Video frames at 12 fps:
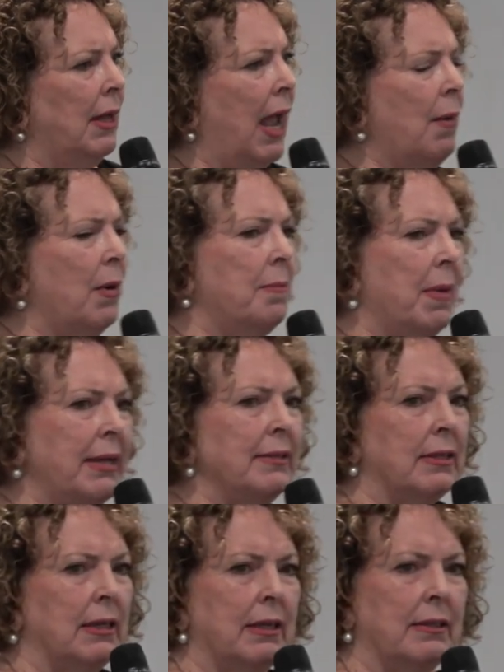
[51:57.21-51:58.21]
How
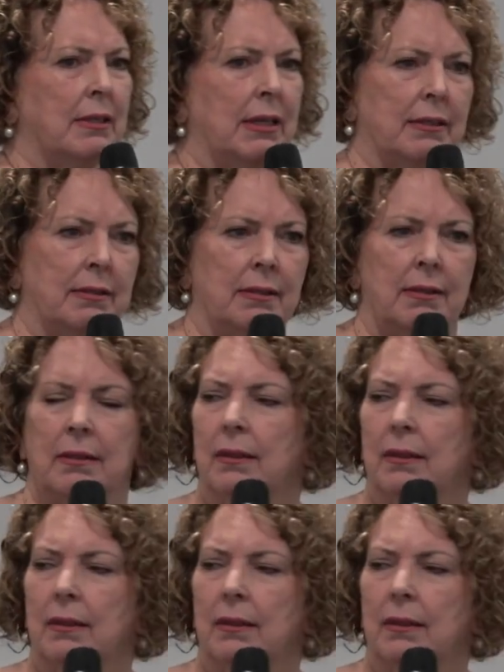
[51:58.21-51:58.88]
amazing is this?